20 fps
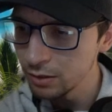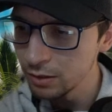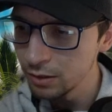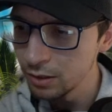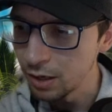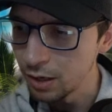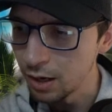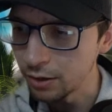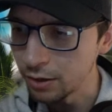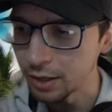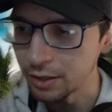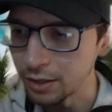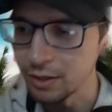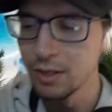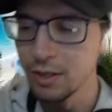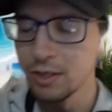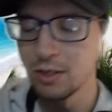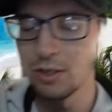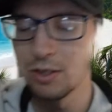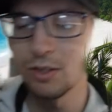Okay,
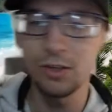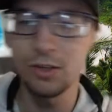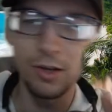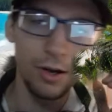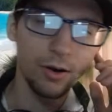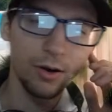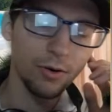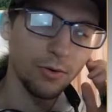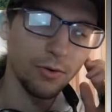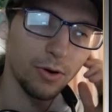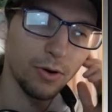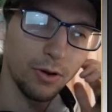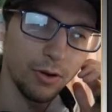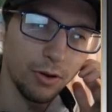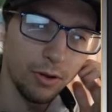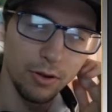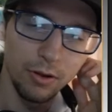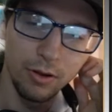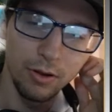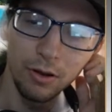so
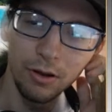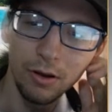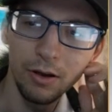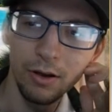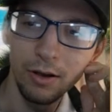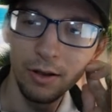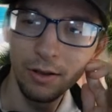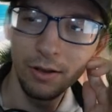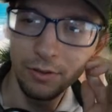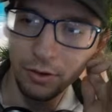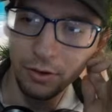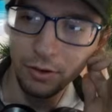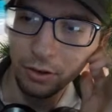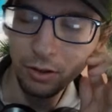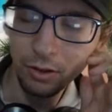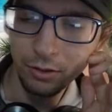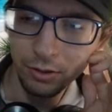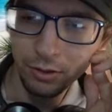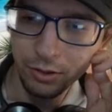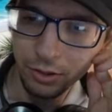
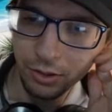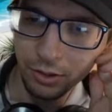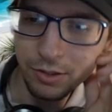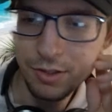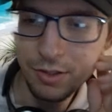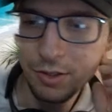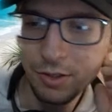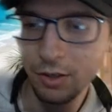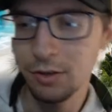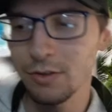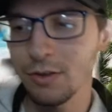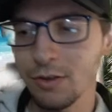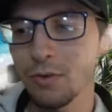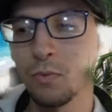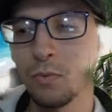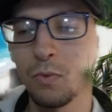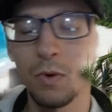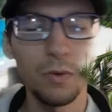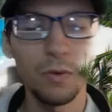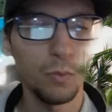there's also
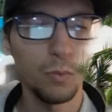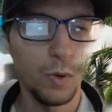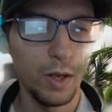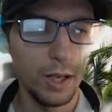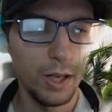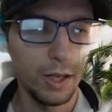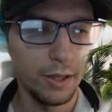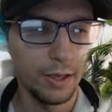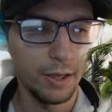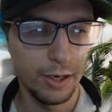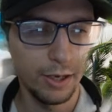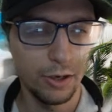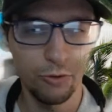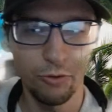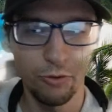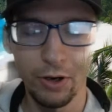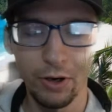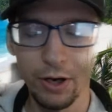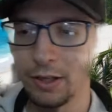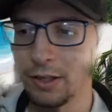one way that I
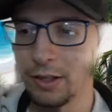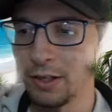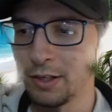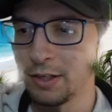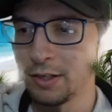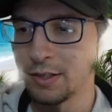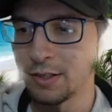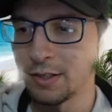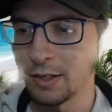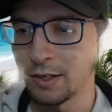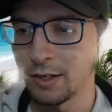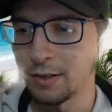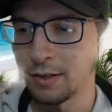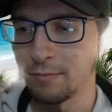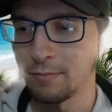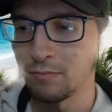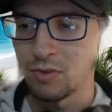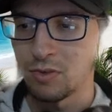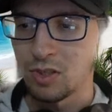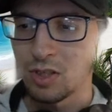created these
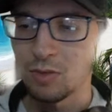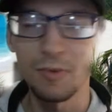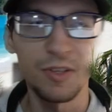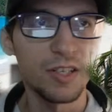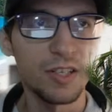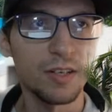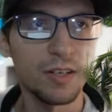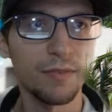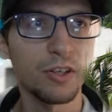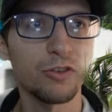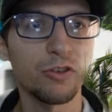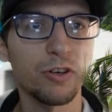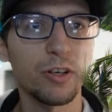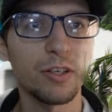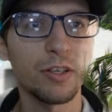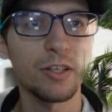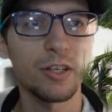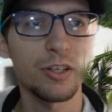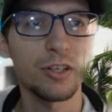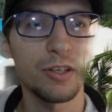specific
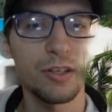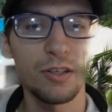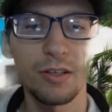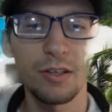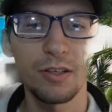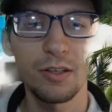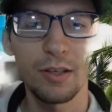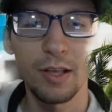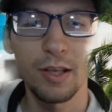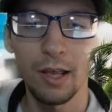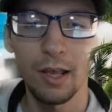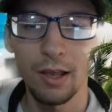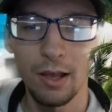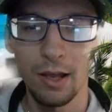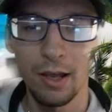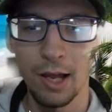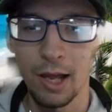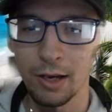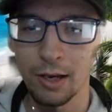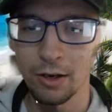transitions that I
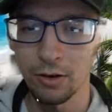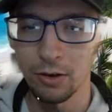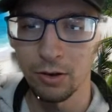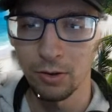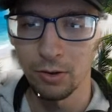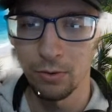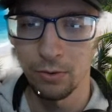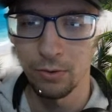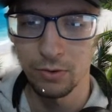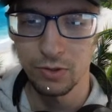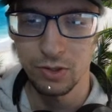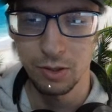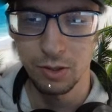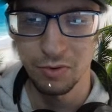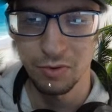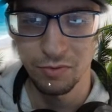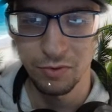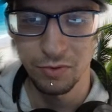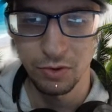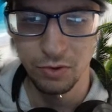know some of
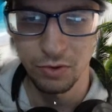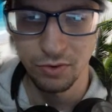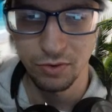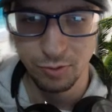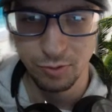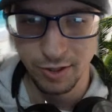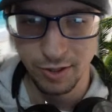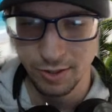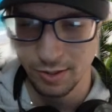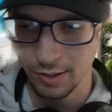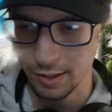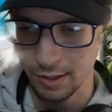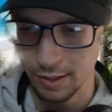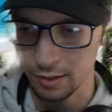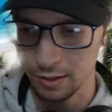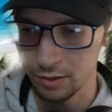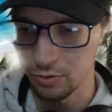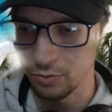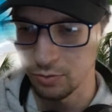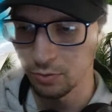you expressed that
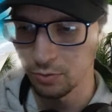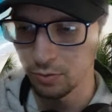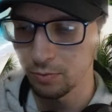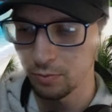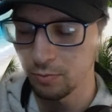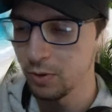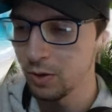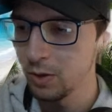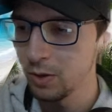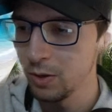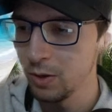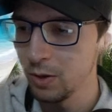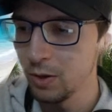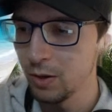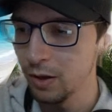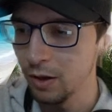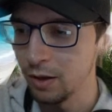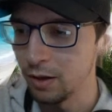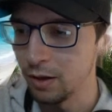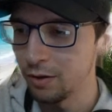you
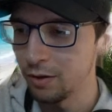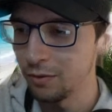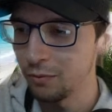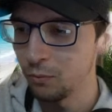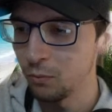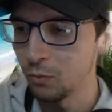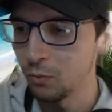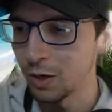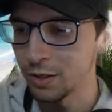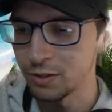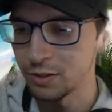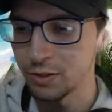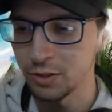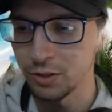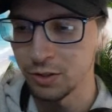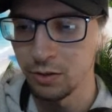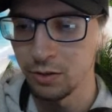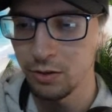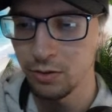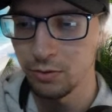wanted to
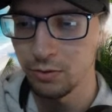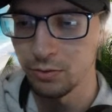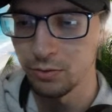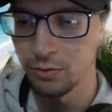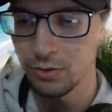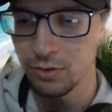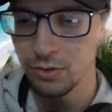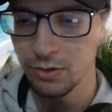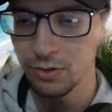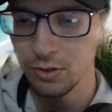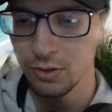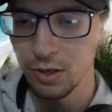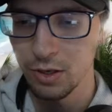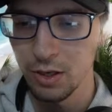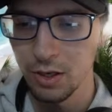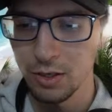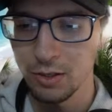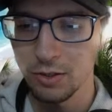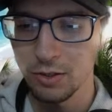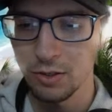use.
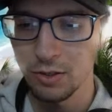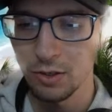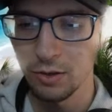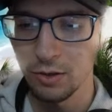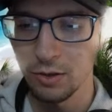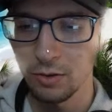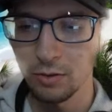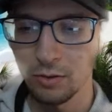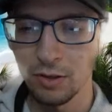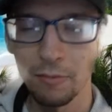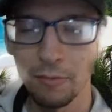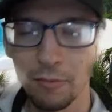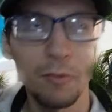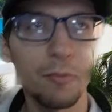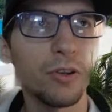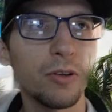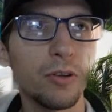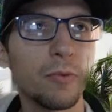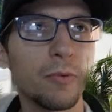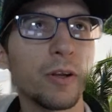So let me pull up
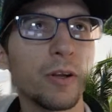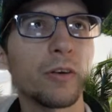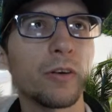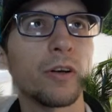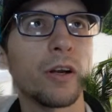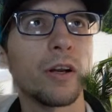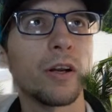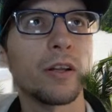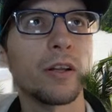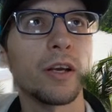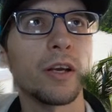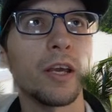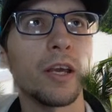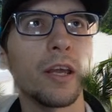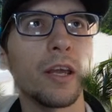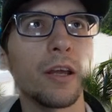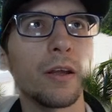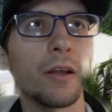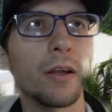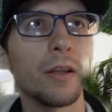the internet
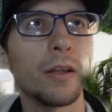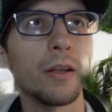again.